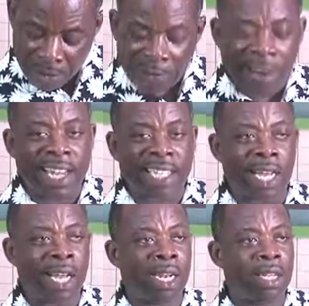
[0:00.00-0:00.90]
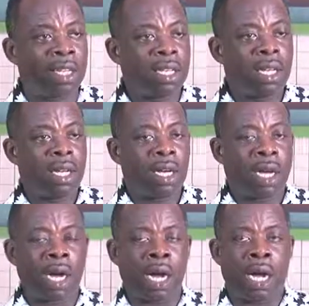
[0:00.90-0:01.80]
Vital
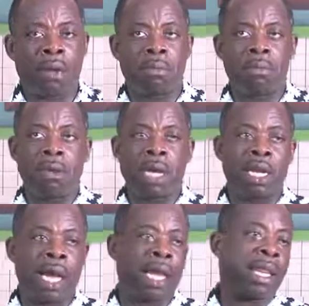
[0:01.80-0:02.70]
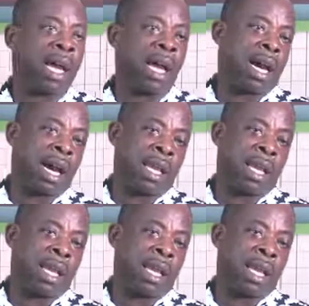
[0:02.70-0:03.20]
and other